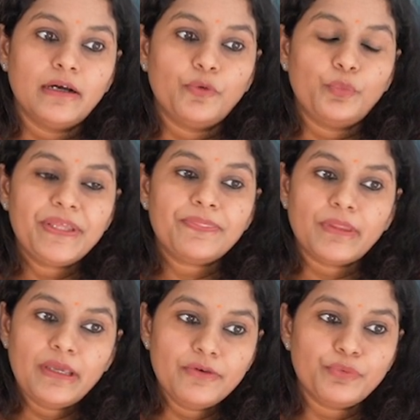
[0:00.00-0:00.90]
We
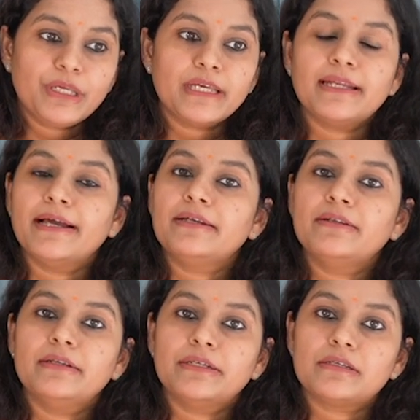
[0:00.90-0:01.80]
think we can
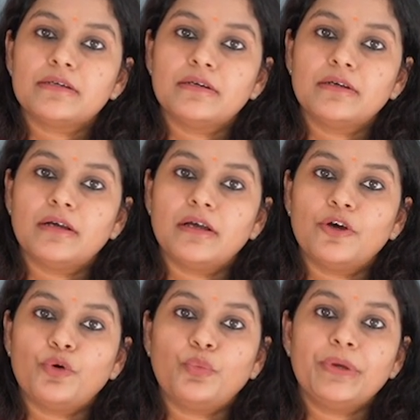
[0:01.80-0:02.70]
handle it.
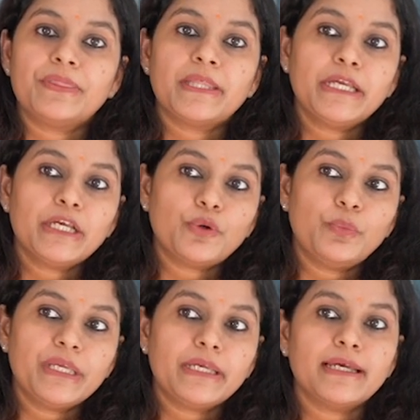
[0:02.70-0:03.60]
We think
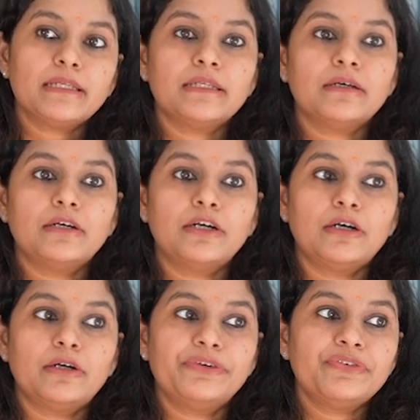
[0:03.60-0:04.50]
we can
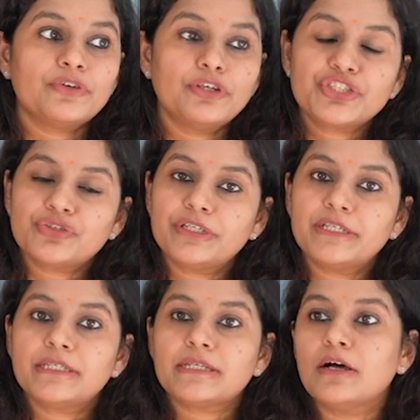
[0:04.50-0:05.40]
research on
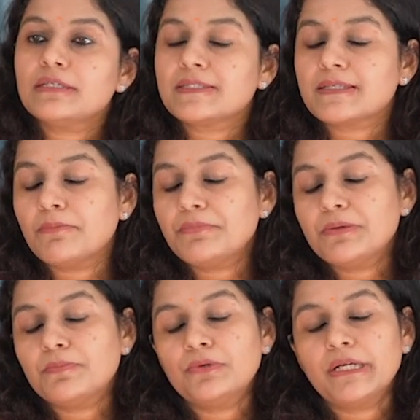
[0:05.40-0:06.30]
it, ask some
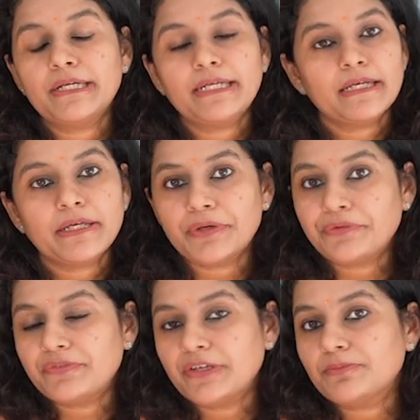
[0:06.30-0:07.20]
people and take care
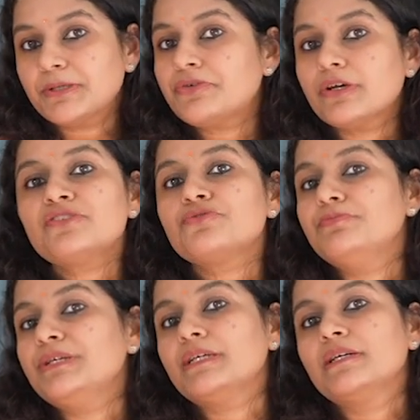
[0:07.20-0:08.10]
of things, but trust
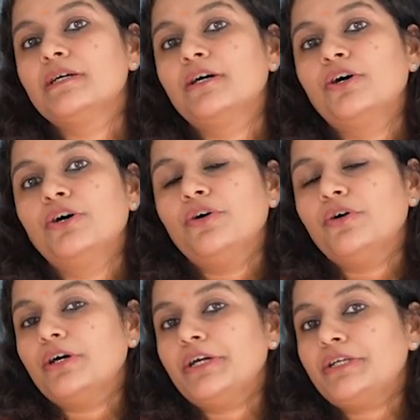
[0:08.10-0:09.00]
me,
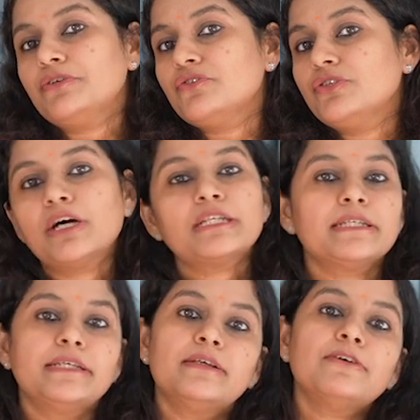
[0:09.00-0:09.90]
it is not
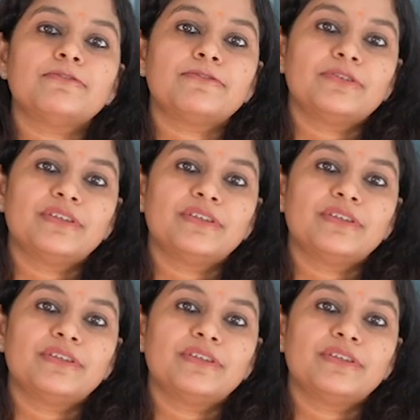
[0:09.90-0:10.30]
enough.